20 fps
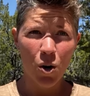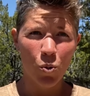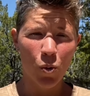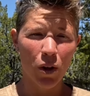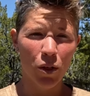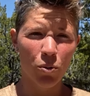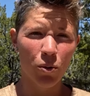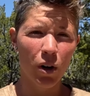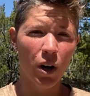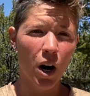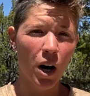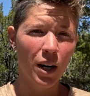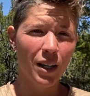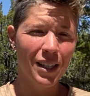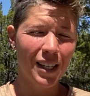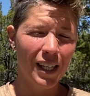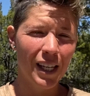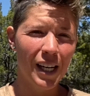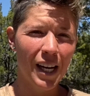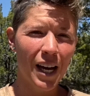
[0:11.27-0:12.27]
with regard
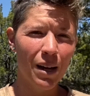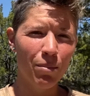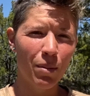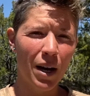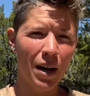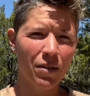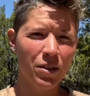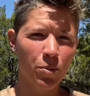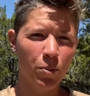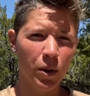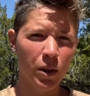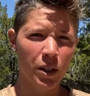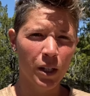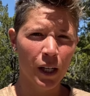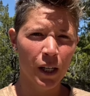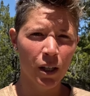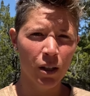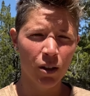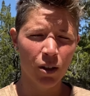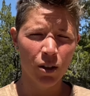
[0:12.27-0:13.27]
to EMFs,
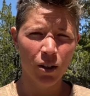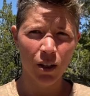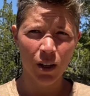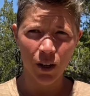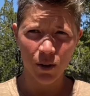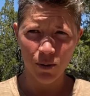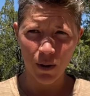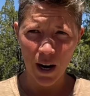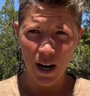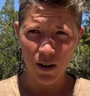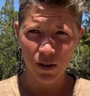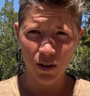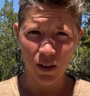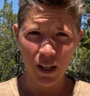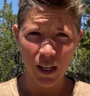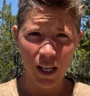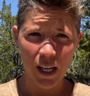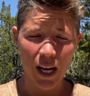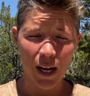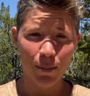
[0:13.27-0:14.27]
particularly around
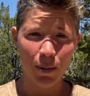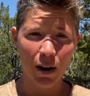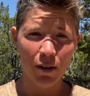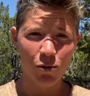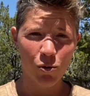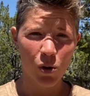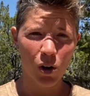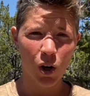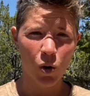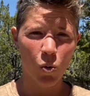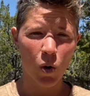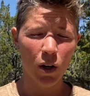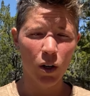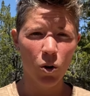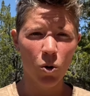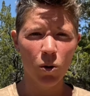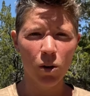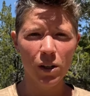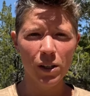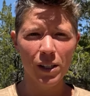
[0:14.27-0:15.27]
the EMF 101
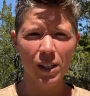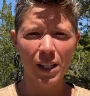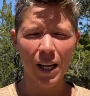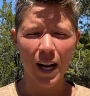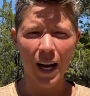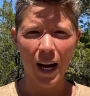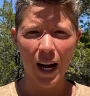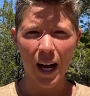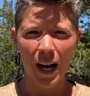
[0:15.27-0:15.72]
course that